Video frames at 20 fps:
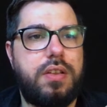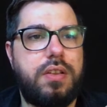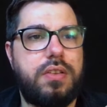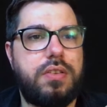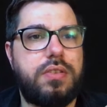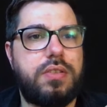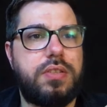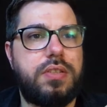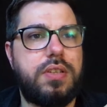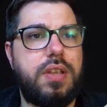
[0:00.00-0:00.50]

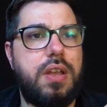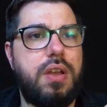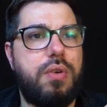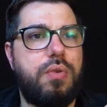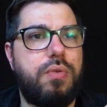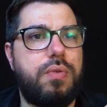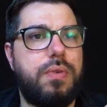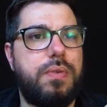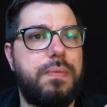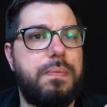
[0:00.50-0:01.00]

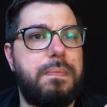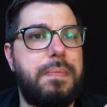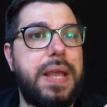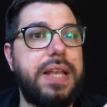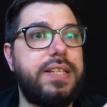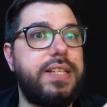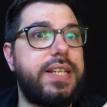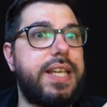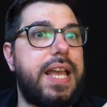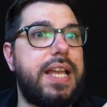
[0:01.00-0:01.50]
So
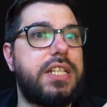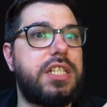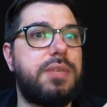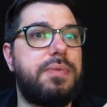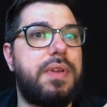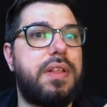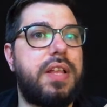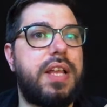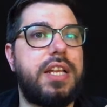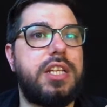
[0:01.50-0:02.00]
basic
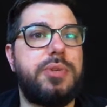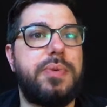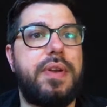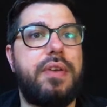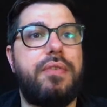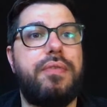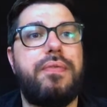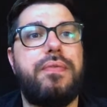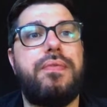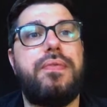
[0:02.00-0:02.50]
HTML and
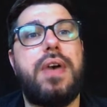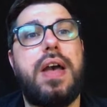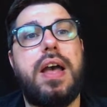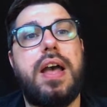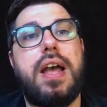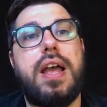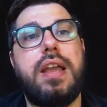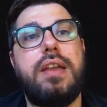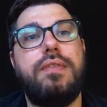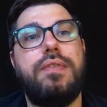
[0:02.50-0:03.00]

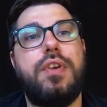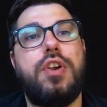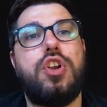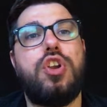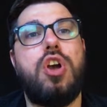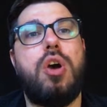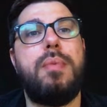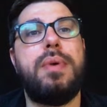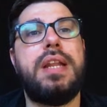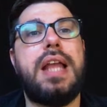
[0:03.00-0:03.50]
HTML5,
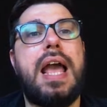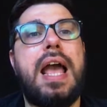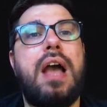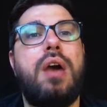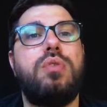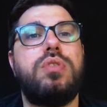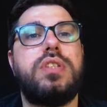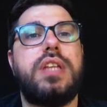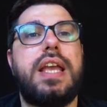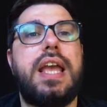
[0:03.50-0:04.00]
comment
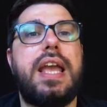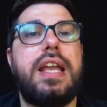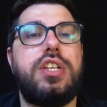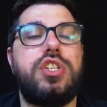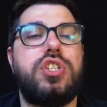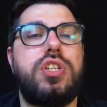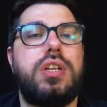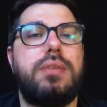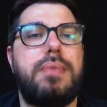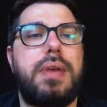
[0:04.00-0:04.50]
out
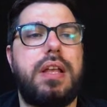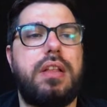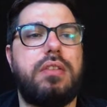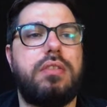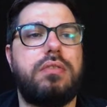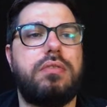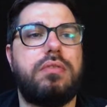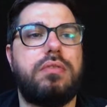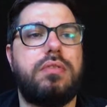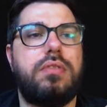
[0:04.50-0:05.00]
HTML.
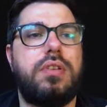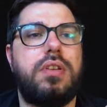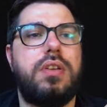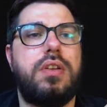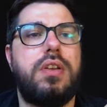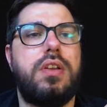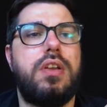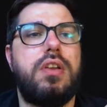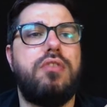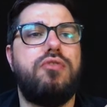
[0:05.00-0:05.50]

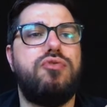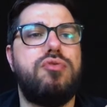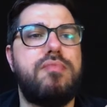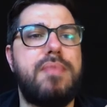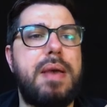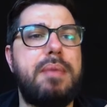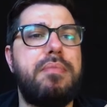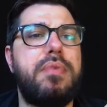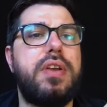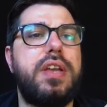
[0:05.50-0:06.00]

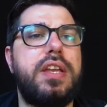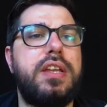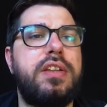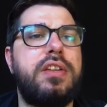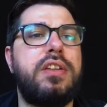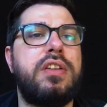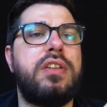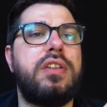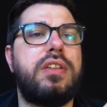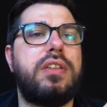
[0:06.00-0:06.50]
Remember
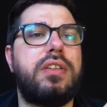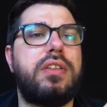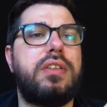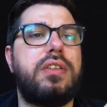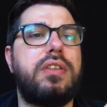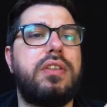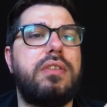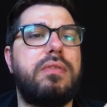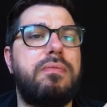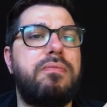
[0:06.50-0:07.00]

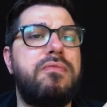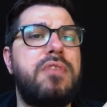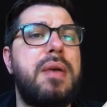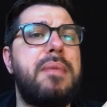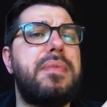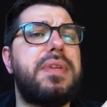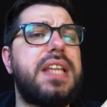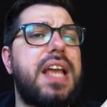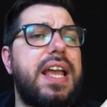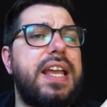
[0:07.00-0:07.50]

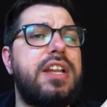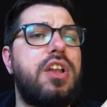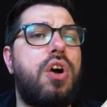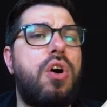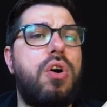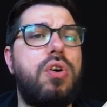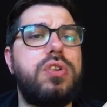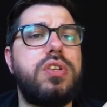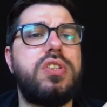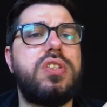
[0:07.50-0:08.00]
that in
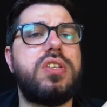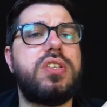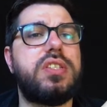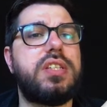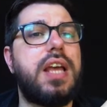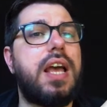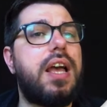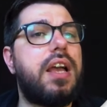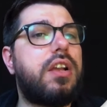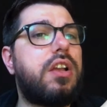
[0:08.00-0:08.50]
order to
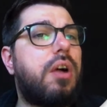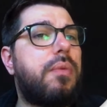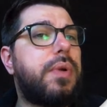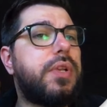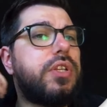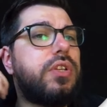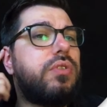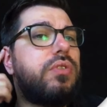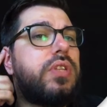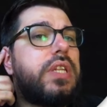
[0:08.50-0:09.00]
start a comment,
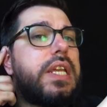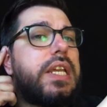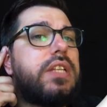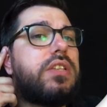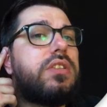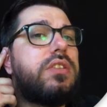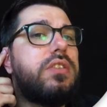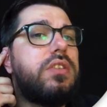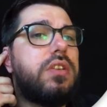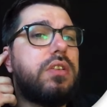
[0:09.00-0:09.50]
you need
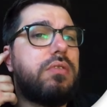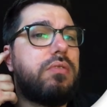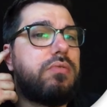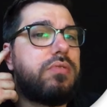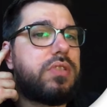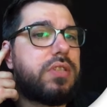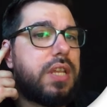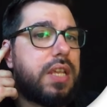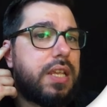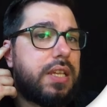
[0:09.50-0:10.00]
to
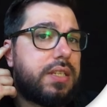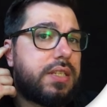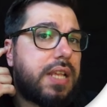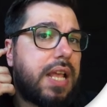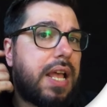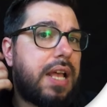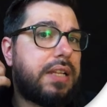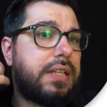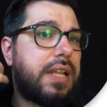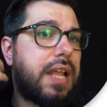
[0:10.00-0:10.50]
use this,
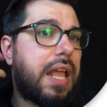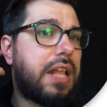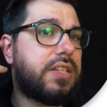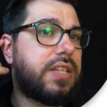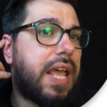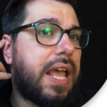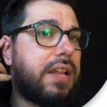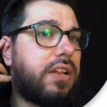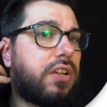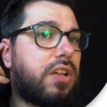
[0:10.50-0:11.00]
and
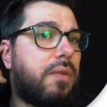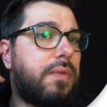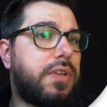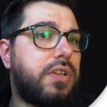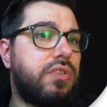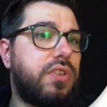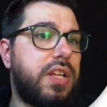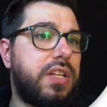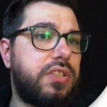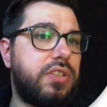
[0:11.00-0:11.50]
to end a comment,
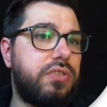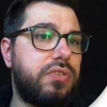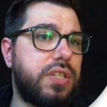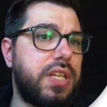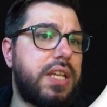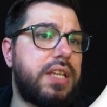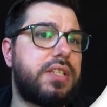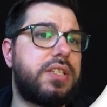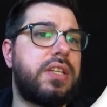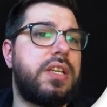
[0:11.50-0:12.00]
you need to use
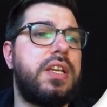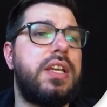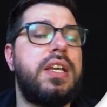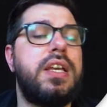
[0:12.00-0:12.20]
this.